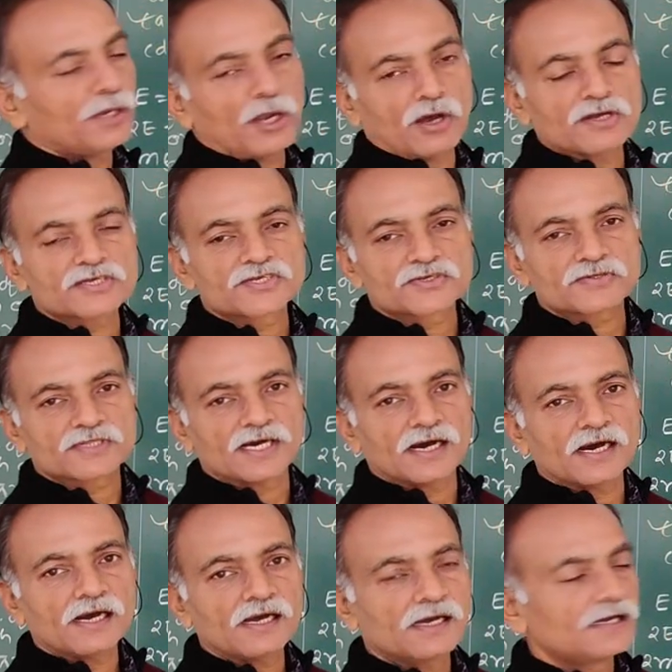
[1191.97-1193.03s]
belongs to
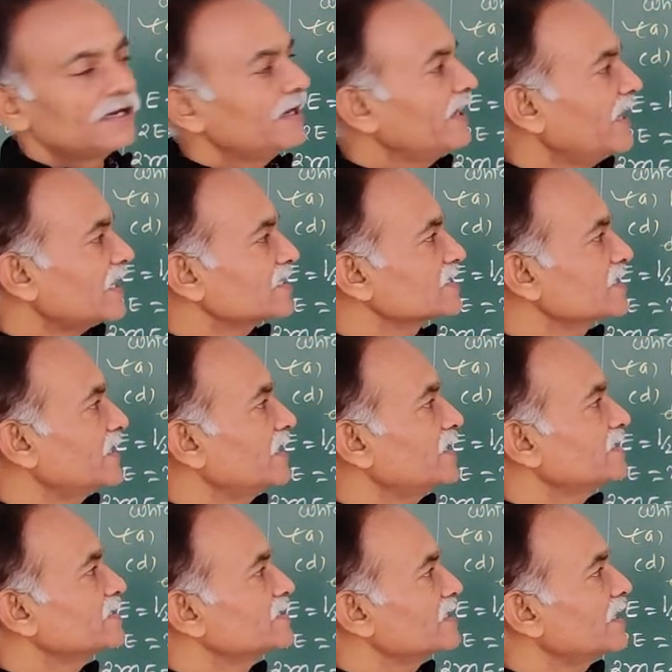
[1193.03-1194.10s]
the
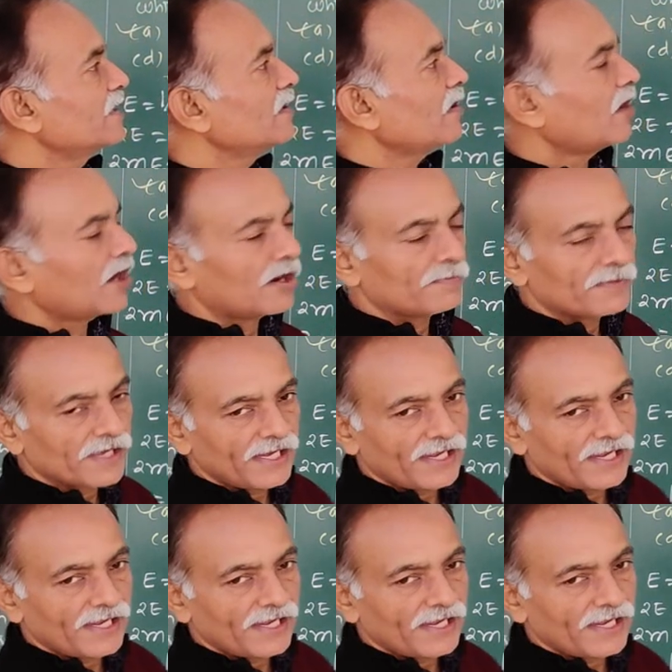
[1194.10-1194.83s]
X-ray region of